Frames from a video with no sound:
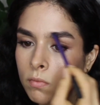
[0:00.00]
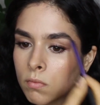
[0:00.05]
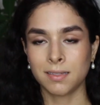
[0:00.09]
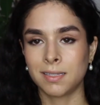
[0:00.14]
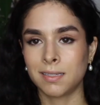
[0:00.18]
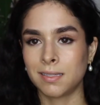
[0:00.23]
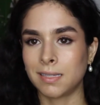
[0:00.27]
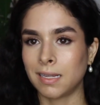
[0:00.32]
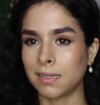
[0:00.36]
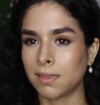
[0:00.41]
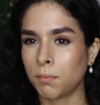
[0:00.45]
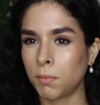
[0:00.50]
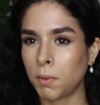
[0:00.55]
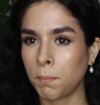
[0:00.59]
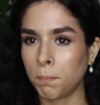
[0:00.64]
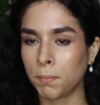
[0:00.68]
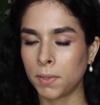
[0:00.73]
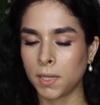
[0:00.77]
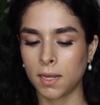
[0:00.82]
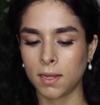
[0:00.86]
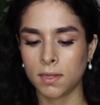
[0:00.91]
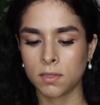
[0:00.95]
To set them in
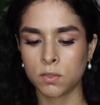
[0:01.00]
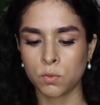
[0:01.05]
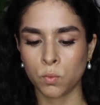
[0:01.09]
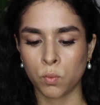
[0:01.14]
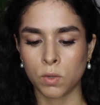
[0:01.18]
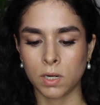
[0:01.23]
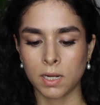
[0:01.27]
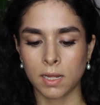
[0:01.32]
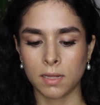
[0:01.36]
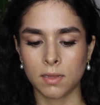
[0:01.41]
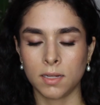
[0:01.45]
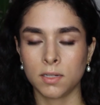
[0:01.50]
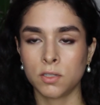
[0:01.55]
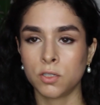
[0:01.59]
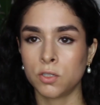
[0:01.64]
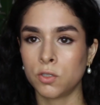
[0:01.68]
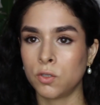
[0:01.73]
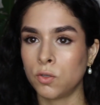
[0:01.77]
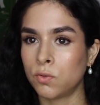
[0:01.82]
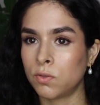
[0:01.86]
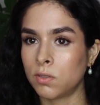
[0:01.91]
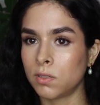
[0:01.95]
place, what I like
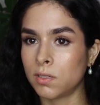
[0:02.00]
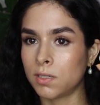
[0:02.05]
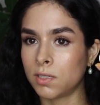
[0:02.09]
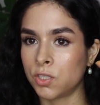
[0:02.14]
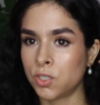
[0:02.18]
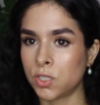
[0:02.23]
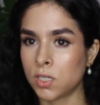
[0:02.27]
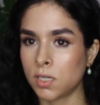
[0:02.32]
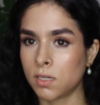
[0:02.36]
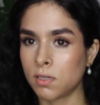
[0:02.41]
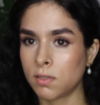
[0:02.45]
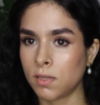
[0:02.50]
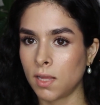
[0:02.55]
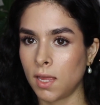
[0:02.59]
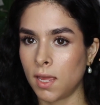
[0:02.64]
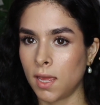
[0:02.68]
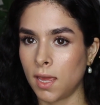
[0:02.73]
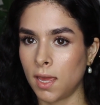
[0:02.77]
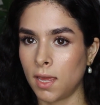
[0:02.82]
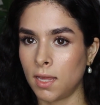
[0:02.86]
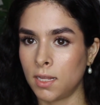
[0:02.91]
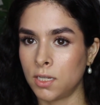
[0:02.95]
to use is just
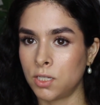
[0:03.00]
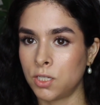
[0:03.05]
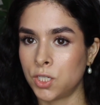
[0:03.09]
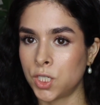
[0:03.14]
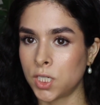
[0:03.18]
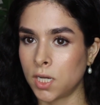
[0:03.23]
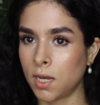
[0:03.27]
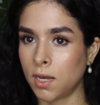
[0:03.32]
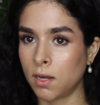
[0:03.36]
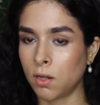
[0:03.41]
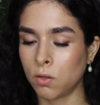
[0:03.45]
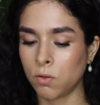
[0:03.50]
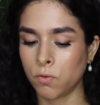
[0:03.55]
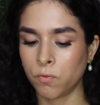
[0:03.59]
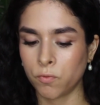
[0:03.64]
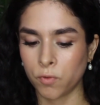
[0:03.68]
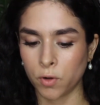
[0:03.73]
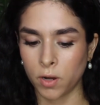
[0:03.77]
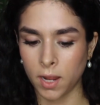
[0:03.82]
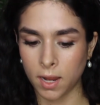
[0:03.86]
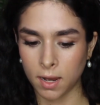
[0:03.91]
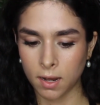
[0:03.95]
a gel
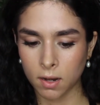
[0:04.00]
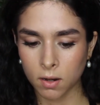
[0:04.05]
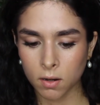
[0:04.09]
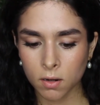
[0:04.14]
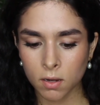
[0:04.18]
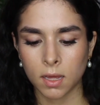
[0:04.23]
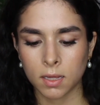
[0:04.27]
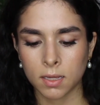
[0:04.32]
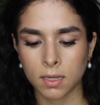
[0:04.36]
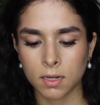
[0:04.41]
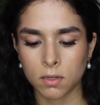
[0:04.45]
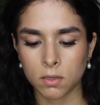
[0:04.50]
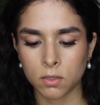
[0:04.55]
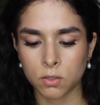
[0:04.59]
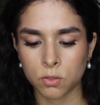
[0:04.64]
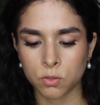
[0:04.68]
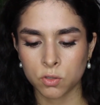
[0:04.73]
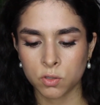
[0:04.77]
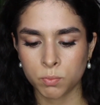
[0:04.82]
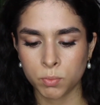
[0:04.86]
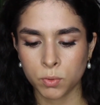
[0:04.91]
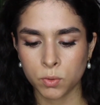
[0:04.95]
for hair. I get a
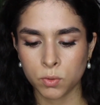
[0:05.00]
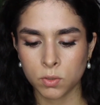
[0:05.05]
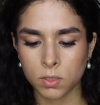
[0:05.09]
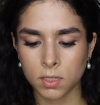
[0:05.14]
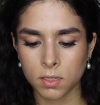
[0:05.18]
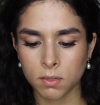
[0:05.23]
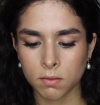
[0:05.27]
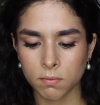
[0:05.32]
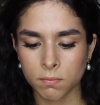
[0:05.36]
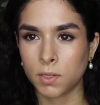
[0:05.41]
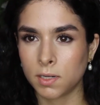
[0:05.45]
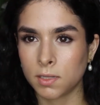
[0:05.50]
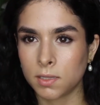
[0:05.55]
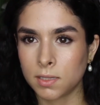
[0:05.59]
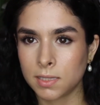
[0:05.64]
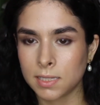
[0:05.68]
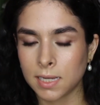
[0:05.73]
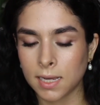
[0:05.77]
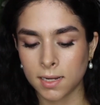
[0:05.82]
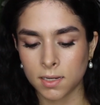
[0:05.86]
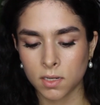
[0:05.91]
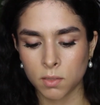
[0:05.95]
little spoolie, put a
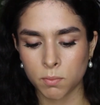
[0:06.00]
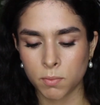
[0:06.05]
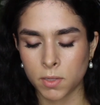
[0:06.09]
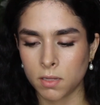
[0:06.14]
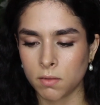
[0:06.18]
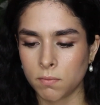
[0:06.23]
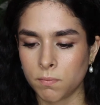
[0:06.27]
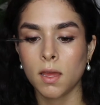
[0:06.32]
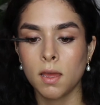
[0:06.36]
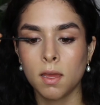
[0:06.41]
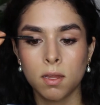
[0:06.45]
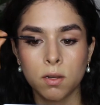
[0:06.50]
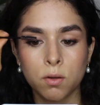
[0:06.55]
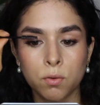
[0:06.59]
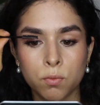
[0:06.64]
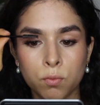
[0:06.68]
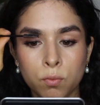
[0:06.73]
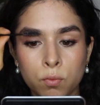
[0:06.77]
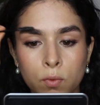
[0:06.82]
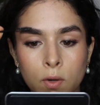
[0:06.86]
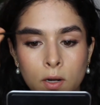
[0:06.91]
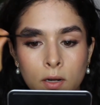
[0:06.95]
tiny bit, and
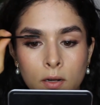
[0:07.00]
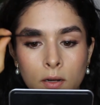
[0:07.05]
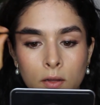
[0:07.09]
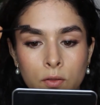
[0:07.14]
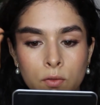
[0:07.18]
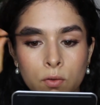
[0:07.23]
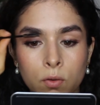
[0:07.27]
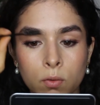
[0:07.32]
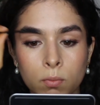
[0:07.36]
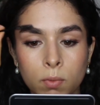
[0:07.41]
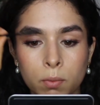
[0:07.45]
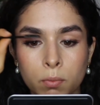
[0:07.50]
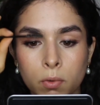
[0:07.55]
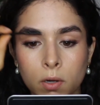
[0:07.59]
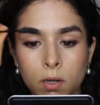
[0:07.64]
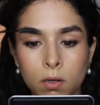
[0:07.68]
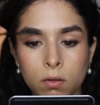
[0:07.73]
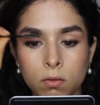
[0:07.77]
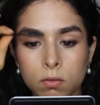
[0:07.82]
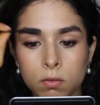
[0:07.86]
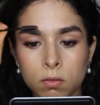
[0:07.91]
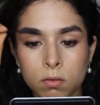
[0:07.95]
run it through my
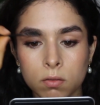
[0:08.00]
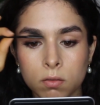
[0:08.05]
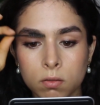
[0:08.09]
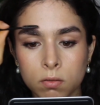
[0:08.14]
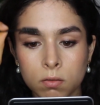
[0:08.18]
brows.